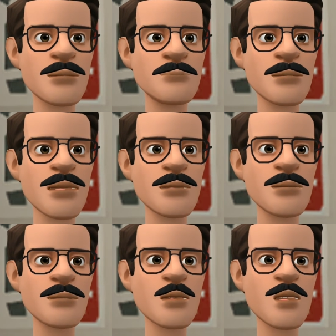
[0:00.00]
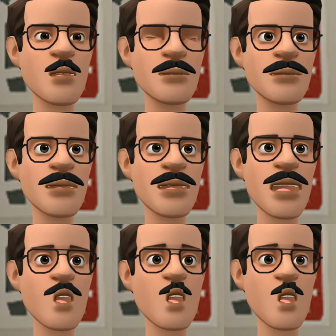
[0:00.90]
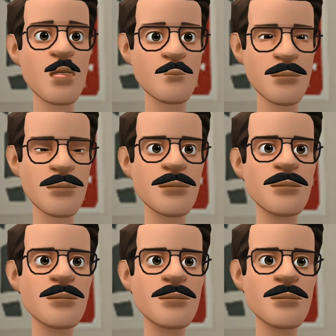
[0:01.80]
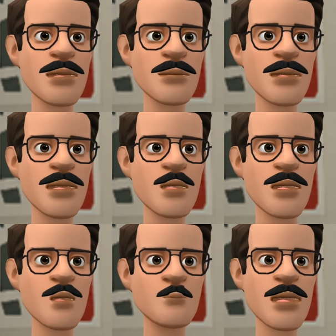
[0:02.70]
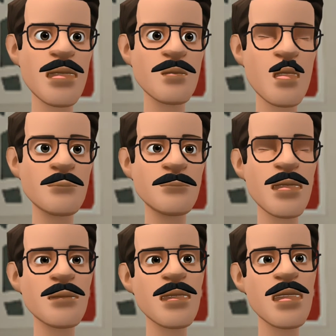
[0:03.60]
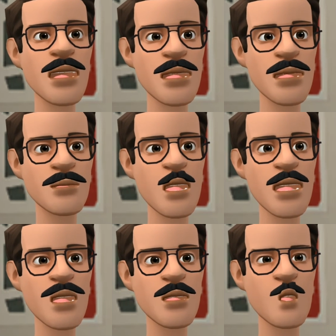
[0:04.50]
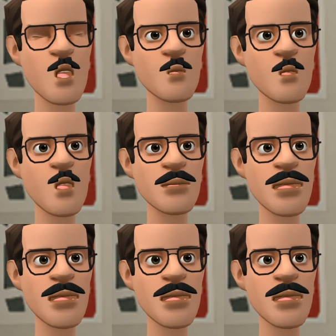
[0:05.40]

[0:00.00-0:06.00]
Next rule is the zero conventionally put on the left of a decimal for a number less than 1.